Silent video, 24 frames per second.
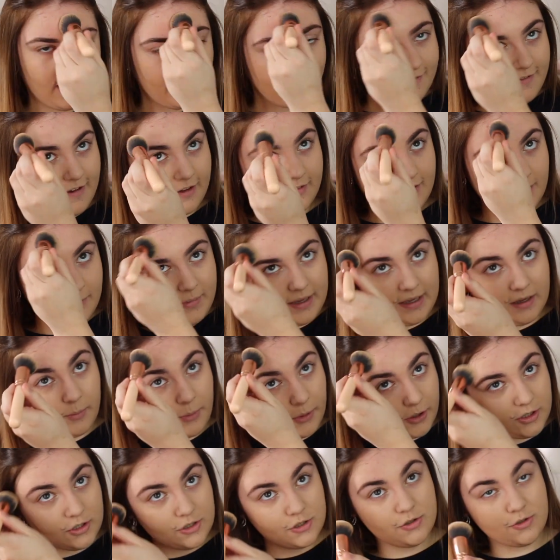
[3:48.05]
I found that makeup
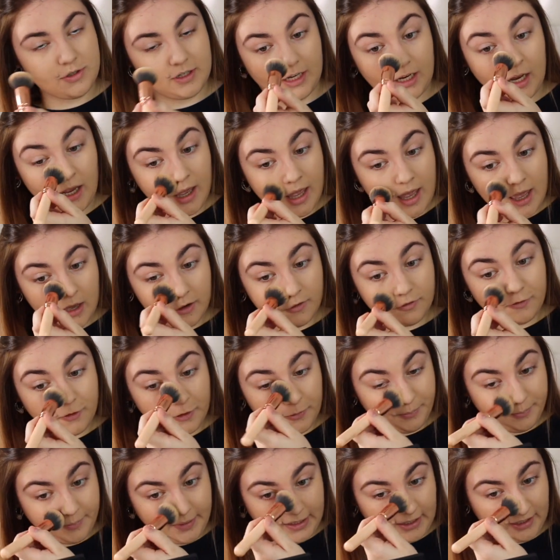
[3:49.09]
artistry
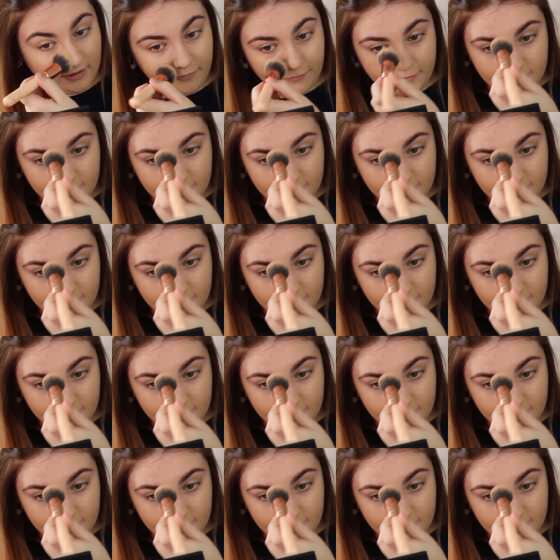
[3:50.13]
for me,